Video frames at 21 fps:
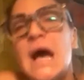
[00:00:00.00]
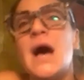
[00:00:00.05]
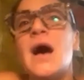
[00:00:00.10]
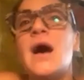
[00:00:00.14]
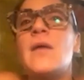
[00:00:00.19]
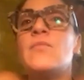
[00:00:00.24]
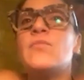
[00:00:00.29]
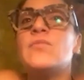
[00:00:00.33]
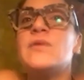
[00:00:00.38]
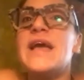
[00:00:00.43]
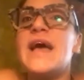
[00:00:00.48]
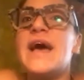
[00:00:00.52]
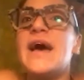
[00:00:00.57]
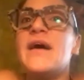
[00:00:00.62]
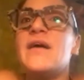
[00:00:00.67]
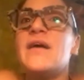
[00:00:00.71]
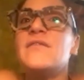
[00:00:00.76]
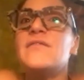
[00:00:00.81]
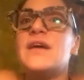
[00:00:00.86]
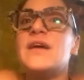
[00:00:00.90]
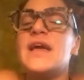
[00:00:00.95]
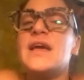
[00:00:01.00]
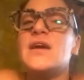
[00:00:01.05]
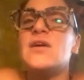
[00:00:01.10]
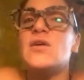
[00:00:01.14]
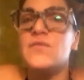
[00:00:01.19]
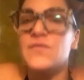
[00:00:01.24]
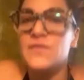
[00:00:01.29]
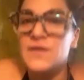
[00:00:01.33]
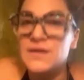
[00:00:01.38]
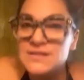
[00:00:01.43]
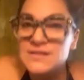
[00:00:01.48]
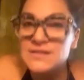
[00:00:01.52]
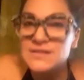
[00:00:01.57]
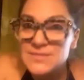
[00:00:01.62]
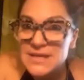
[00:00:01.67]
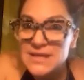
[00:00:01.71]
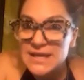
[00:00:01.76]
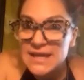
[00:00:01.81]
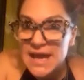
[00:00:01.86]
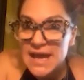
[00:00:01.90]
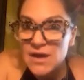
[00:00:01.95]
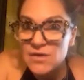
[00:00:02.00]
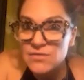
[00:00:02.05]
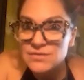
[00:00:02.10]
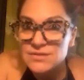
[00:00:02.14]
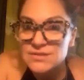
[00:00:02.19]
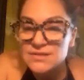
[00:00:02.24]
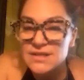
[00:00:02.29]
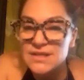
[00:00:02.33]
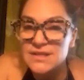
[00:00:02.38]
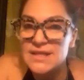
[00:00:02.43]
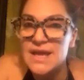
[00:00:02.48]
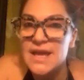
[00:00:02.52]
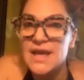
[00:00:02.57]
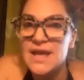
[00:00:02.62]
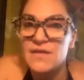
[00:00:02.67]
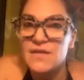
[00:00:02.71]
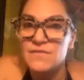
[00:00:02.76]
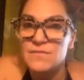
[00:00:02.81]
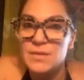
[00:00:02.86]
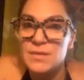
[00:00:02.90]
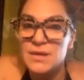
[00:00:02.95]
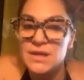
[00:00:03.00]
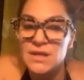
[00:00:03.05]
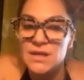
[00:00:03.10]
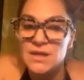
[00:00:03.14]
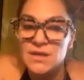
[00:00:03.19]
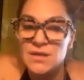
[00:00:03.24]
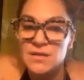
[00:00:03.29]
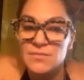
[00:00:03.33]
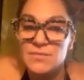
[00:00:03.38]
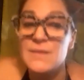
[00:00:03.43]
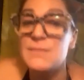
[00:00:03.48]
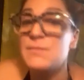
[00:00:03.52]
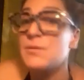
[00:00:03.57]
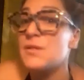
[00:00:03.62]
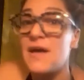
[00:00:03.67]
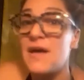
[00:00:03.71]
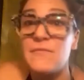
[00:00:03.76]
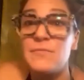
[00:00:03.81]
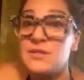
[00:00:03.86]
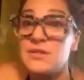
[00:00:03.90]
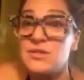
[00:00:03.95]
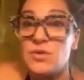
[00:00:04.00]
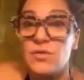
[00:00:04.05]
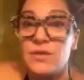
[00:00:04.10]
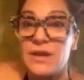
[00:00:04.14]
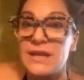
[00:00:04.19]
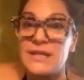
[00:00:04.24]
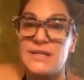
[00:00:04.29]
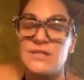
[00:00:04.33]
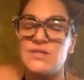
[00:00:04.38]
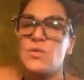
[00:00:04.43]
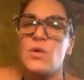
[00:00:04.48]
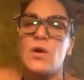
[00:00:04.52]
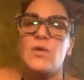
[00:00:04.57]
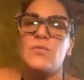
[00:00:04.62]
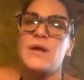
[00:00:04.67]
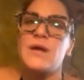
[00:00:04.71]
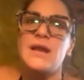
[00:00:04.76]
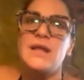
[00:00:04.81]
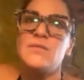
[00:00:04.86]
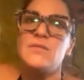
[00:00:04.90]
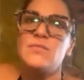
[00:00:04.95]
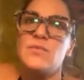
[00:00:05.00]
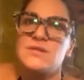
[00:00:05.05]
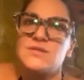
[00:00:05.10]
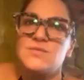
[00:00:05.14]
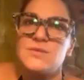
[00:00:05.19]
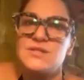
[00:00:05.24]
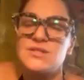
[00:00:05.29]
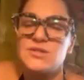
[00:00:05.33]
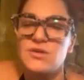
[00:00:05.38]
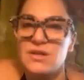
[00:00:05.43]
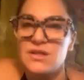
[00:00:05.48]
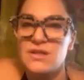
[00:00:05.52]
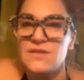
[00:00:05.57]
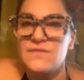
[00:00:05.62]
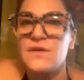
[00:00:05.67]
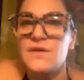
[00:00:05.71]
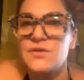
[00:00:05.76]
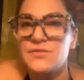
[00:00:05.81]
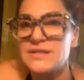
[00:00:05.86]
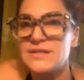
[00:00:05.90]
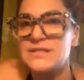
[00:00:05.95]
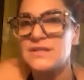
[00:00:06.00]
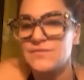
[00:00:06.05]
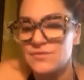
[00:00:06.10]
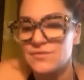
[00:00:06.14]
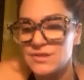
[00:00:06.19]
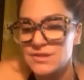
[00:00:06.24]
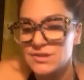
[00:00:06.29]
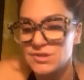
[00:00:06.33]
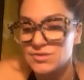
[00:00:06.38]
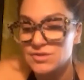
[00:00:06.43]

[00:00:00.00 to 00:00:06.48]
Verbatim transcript: Um, we have a GoFundMe account that they have been people have been donating to already. Once we started the fundraising for this year's